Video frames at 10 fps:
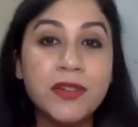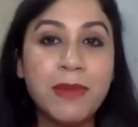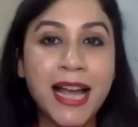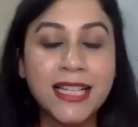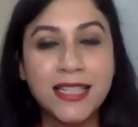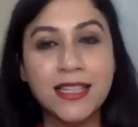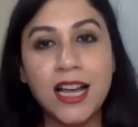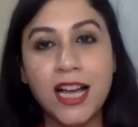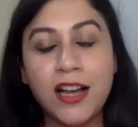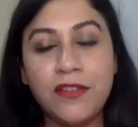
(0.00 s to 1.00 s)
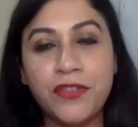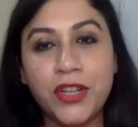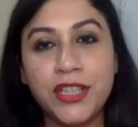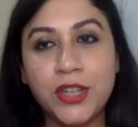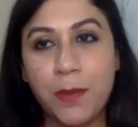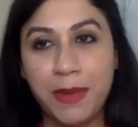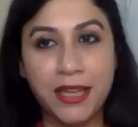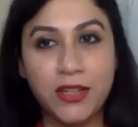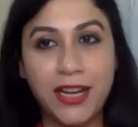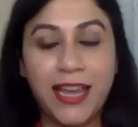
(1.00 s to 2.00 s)
remarks for the
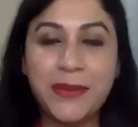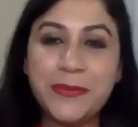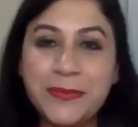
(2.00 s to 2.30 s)
topic today?